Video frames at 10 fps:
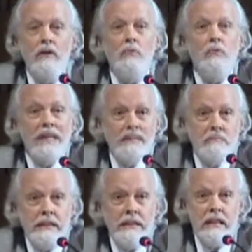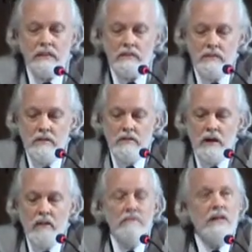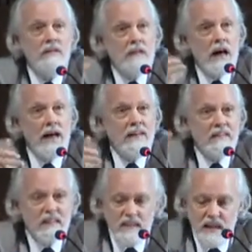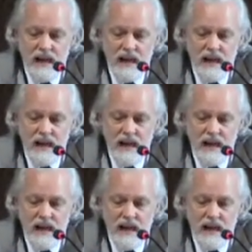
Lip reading: The well-being of the entire